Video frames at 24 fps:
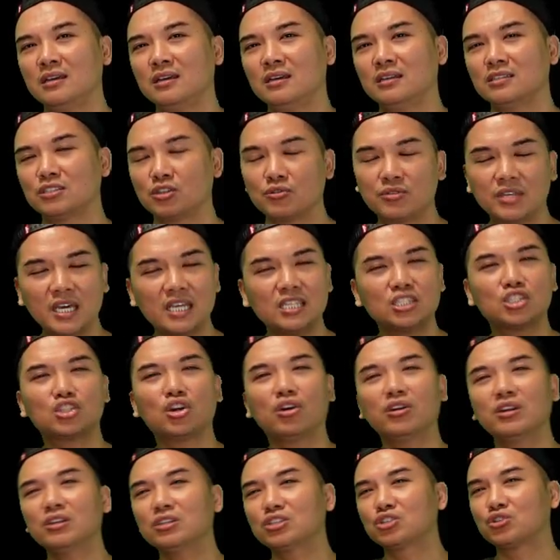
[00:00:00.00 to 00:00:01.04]
So they
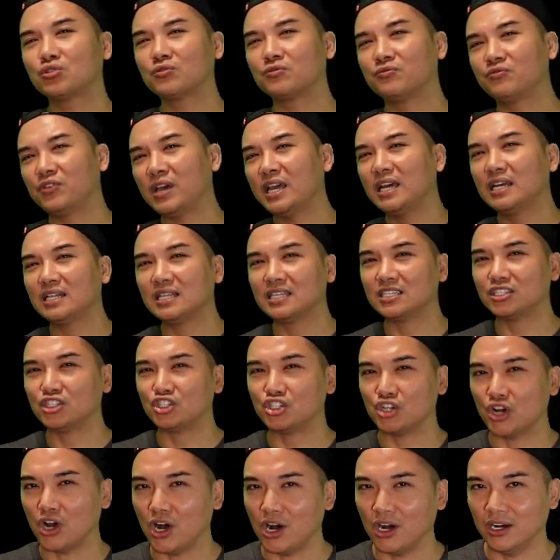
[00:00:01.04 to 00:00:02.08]
started surveilling
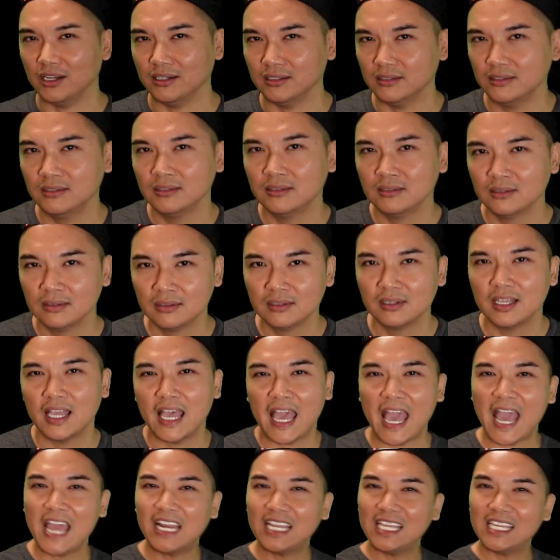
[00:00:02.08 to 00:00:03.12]
John
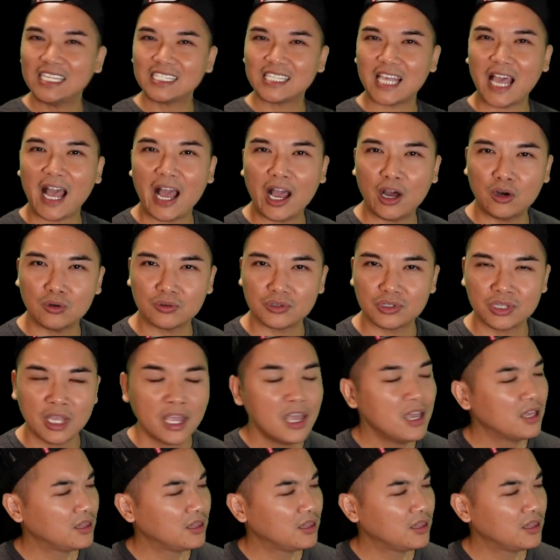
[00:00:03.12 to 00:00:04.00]
at his house.